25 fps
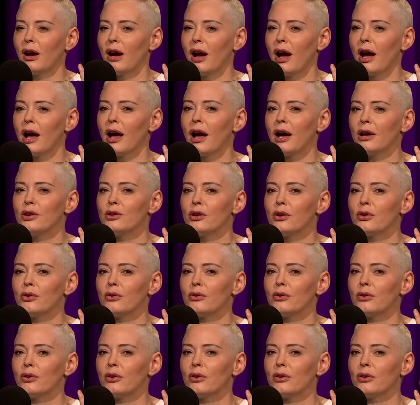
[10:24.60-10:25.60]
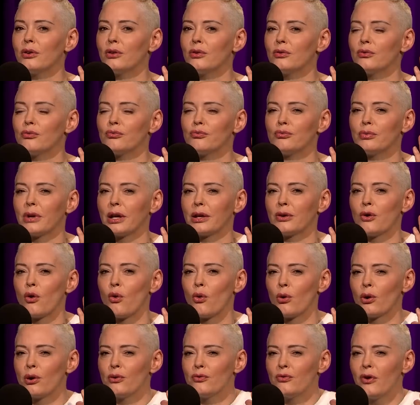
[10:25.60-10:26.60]
I, I don't like
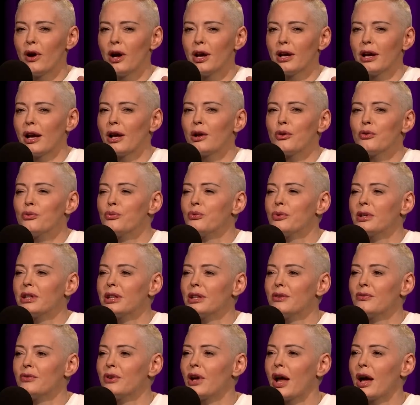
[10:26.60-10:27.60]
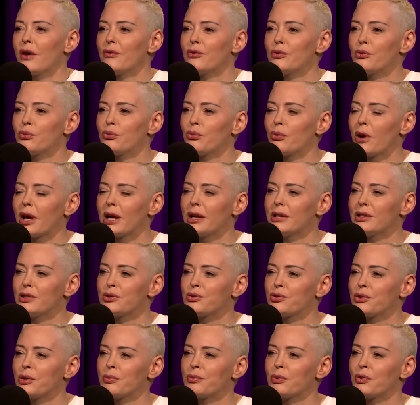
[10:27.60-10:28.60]
horrifying. I don't really even have the right
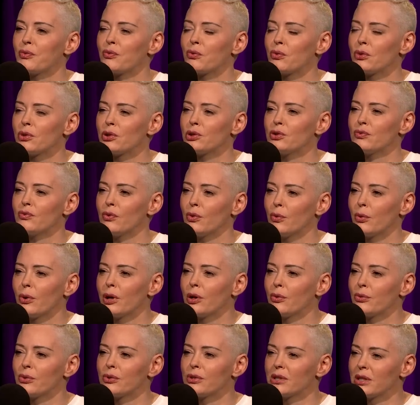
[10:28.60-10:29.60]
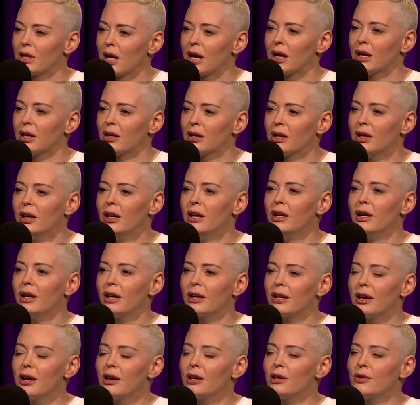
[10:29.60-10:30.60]
descriptive words for what it was like.
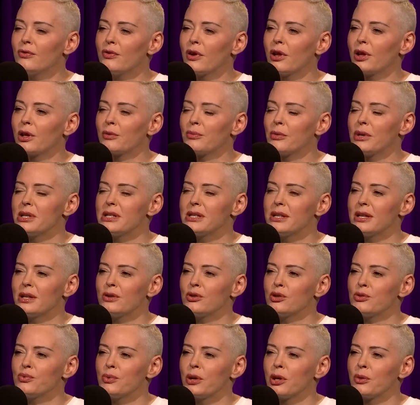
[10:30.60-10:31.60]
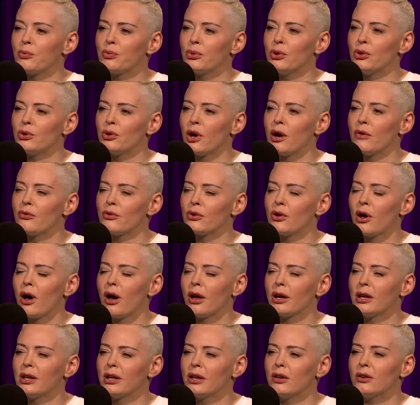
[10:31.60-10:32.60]
It kind of felt like my skin was being pulled off with
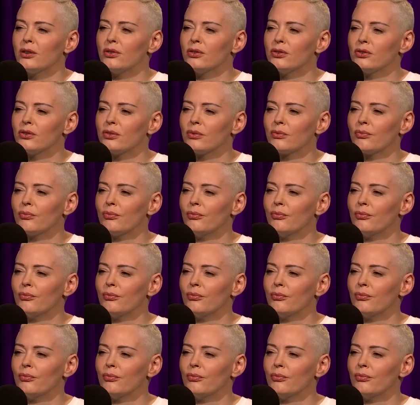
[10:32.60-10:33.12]
hot needles.